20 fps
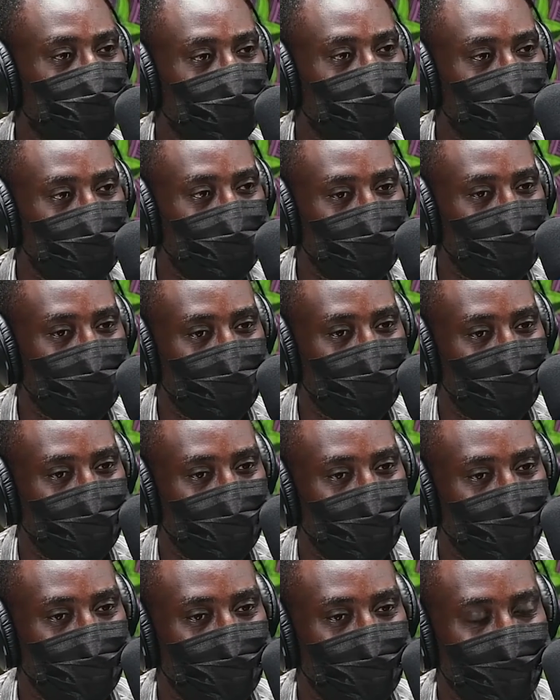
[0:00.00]

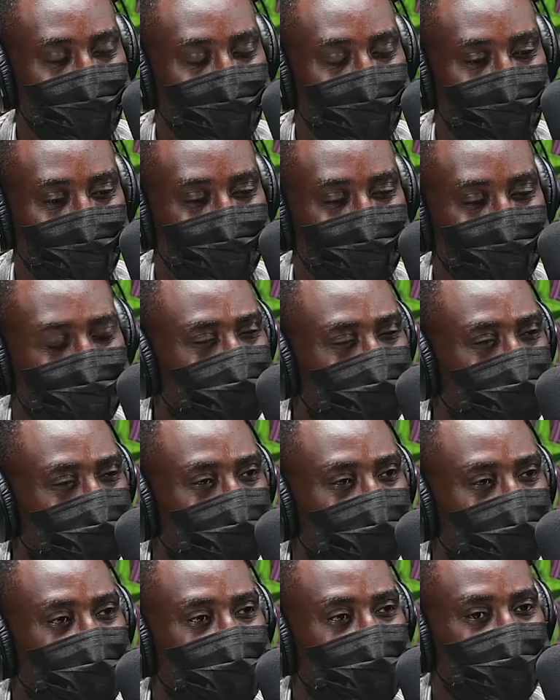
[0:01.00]
in terms of what he
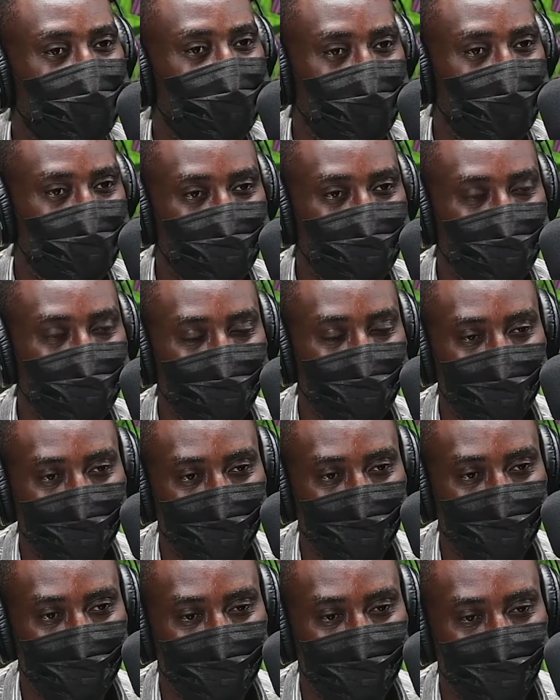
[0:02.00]
did and
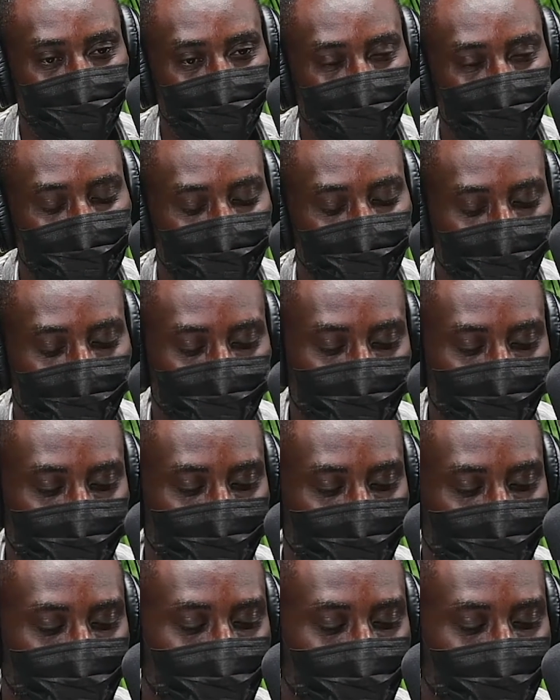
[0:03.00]
what he represented.